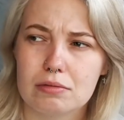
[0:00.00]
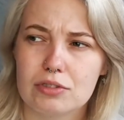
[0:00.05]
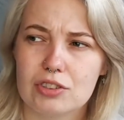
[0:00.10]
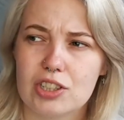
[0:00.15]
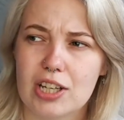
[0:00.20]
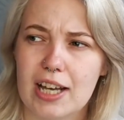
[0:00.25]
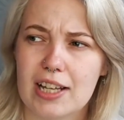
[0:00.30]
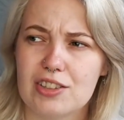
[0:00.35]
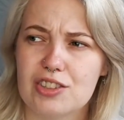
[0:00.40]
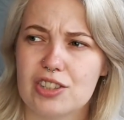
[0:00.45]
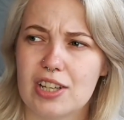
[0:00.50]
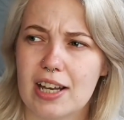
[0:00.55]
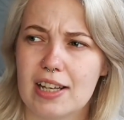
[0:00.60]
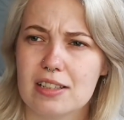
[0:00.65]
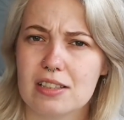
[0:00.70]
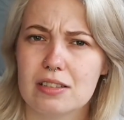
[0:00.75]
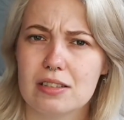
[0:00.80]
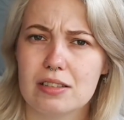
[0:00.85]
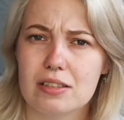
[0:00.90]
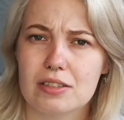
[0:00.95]

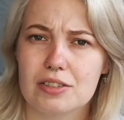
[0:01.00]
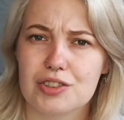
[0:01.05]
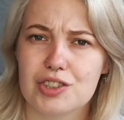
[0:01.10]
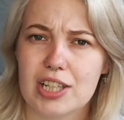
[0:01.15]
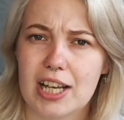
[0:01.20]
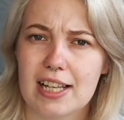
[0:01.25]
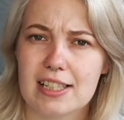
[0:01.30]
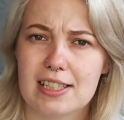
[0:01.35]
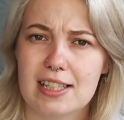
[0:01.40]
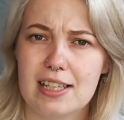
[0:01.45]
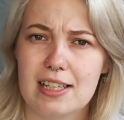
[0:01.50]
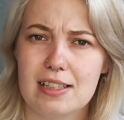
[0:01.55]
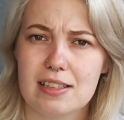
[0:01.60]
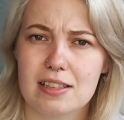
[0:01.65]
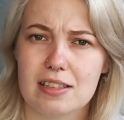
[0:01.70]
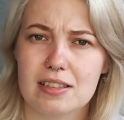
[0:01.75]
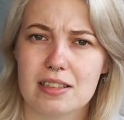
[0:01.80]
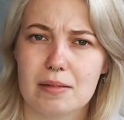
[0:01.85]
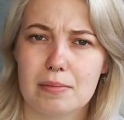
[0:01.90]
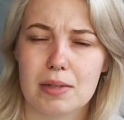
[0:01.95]
jazzles or
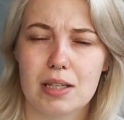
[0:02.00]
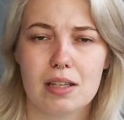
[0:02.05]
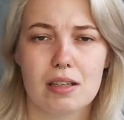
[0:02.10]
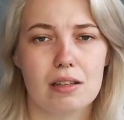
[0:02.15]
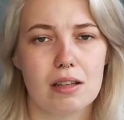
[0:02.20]
jazzies or something?